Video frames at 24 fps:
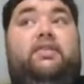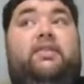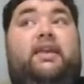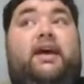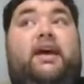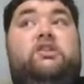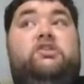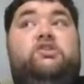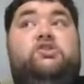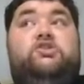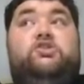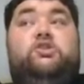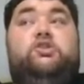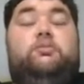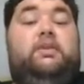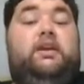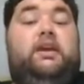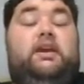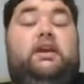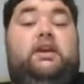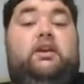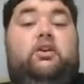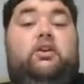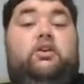and that should
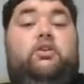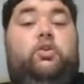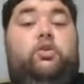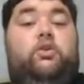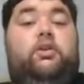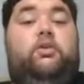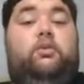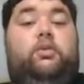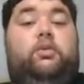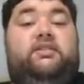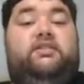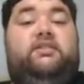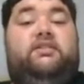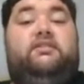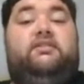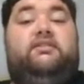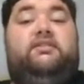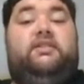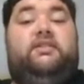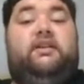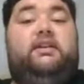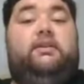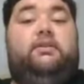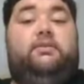be included with
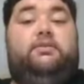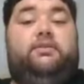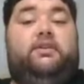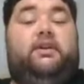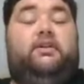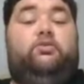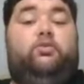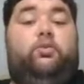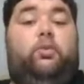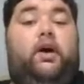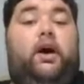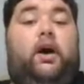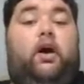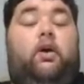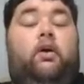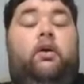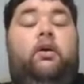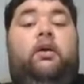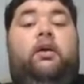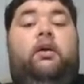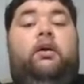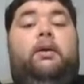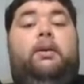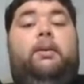incentives as well.